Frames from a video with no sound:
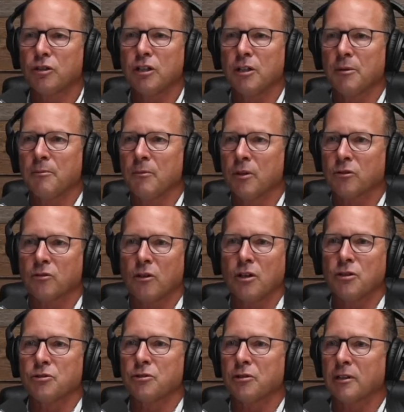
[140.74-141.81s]
you're going to, as
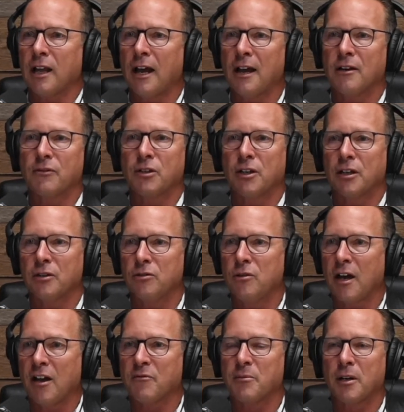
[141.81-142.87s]
long as you're alive and, and
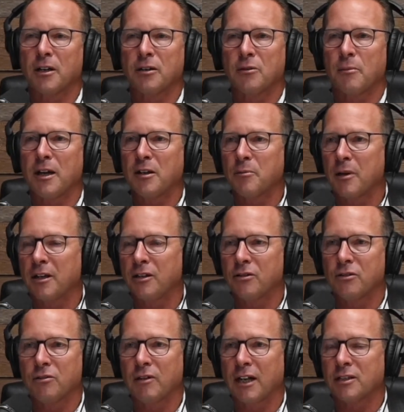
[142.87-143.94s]
you have money or make money
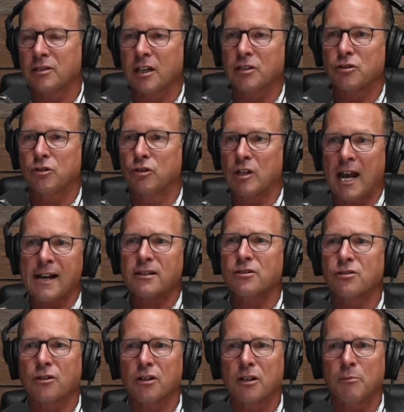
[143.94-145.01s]
here in the United States,
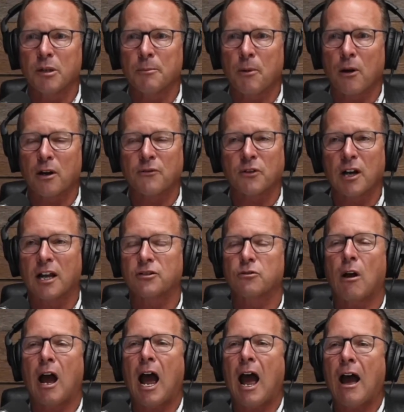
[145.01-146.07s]
taxes are going to be a part of your life.
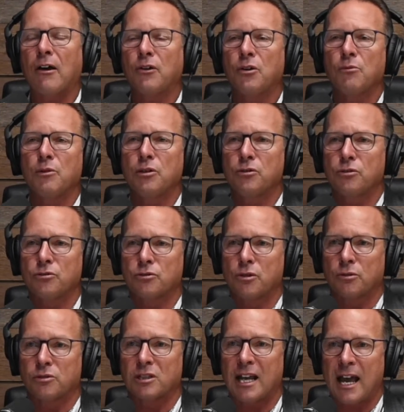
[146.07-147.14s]
So, how do you reduce
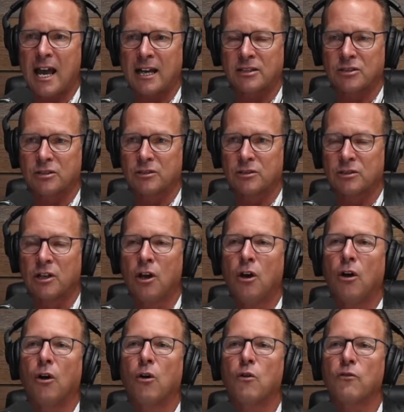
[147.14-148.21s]
those taxes
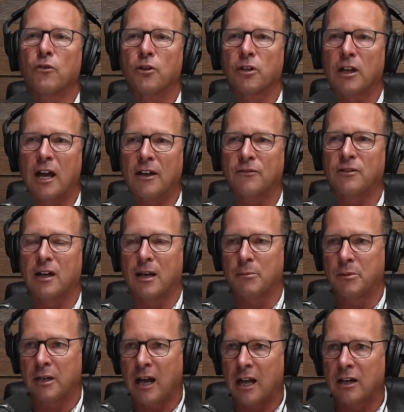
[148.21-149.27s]
over a
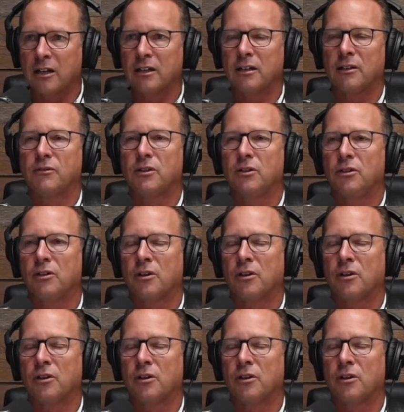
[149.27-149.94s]
lifetime, not in a given